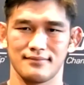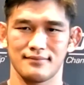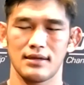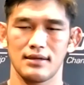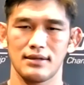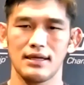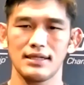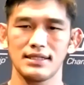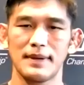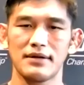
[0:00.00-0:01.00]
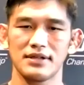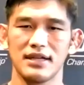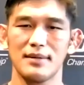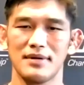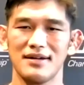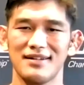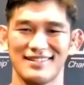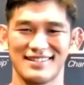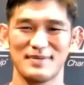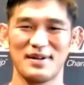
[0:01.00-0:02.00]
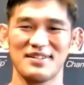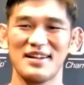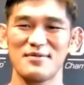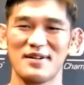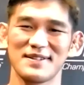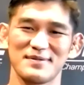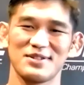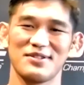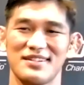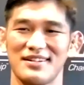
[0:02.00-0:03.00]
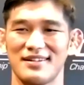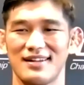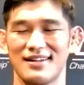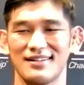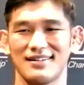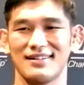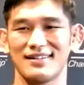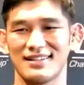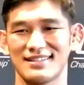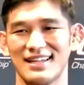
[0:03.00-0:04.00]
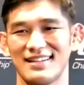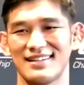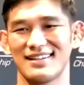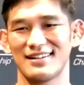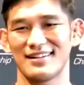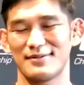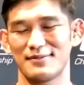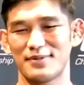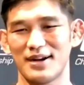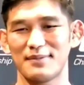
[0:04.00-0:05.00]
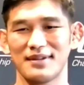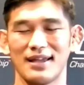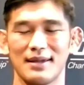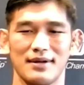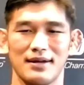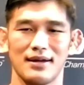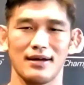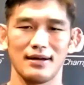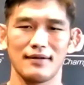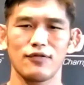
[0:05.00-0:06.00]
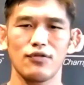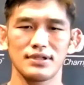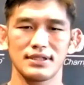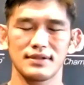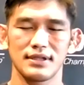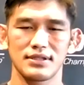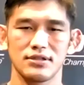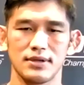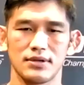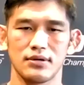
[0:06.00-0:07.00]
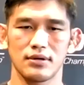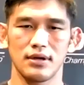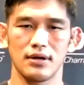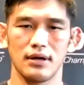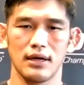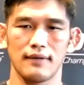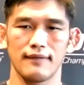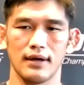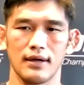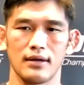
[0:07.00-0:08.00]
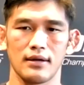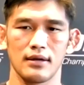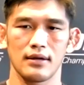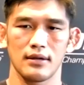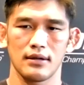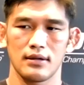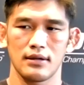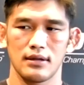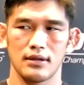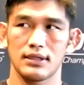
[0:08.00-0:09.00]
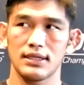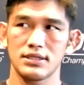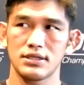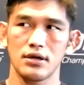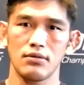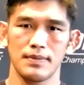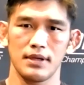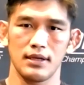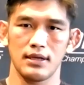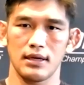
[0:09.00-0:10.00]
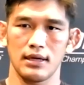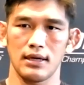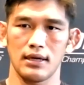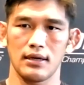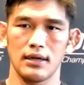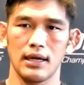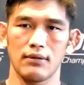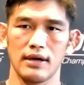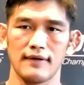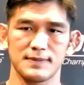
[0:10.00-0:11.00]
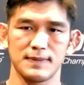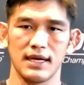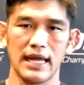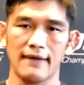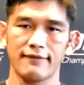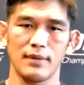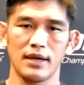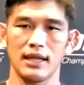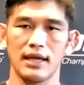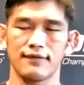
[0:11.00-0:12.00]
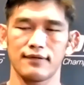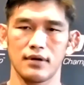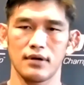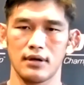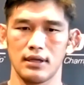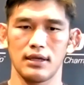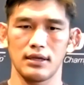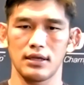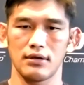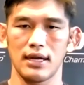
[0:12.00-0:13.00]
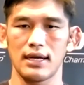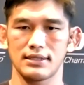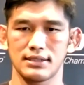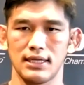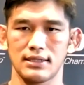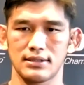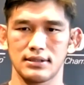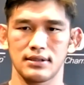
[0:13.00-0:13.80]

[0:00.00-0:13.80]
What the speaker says: Yeah, it's about time, huh? It's about time we have some show in prime time. Of course, it's super cool. You know, this year would be, I would have spent half of my life, you know, in the United States.